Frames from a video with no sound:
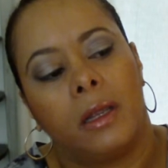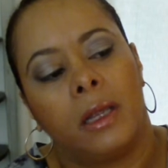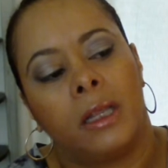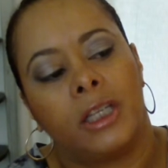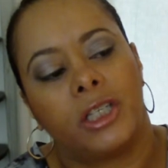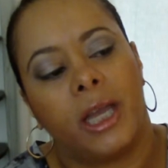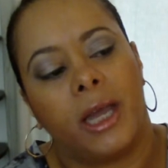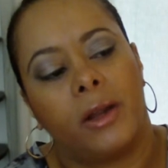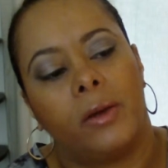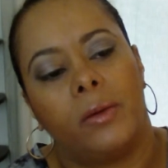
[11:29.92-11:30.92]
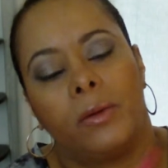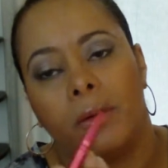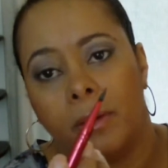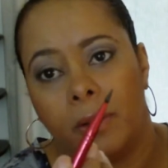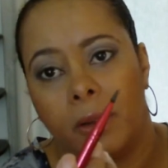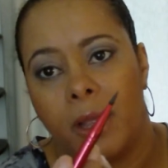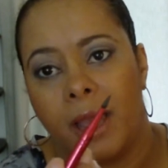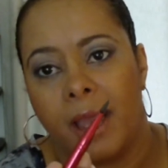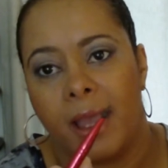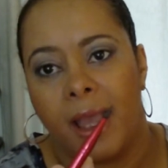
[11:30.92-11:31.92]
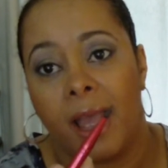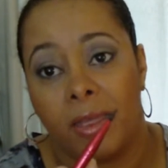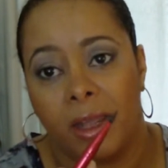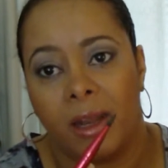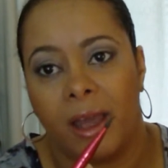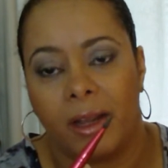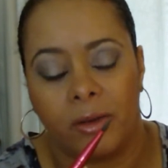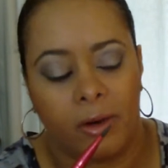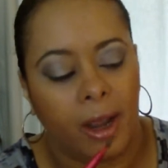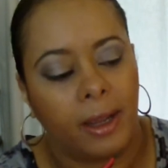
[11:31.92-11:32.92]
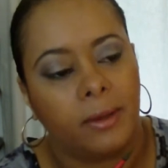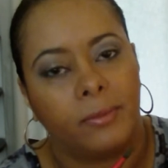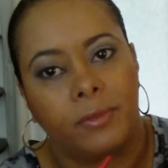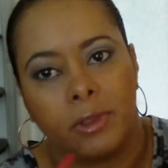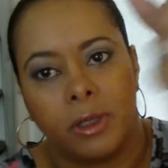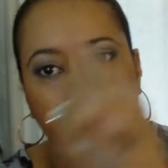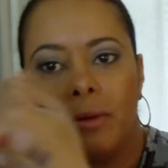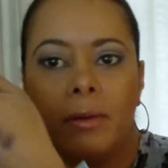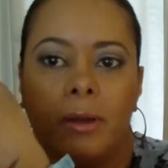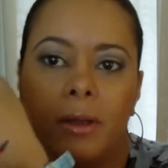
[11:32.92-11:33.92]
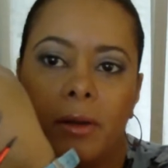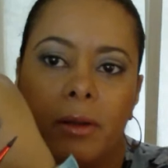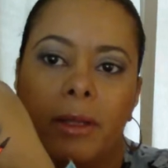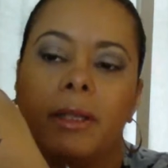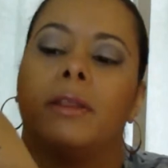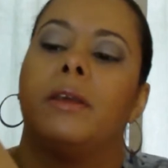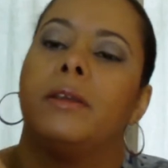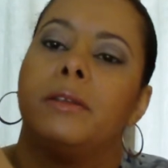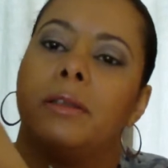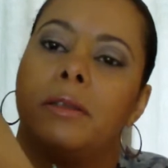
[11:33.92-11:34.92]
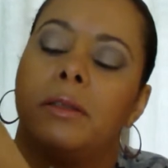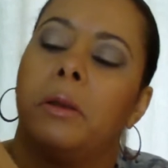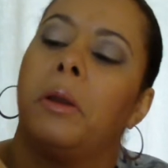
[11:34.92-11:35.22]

in the shadow and then line your eye. So we'll go like this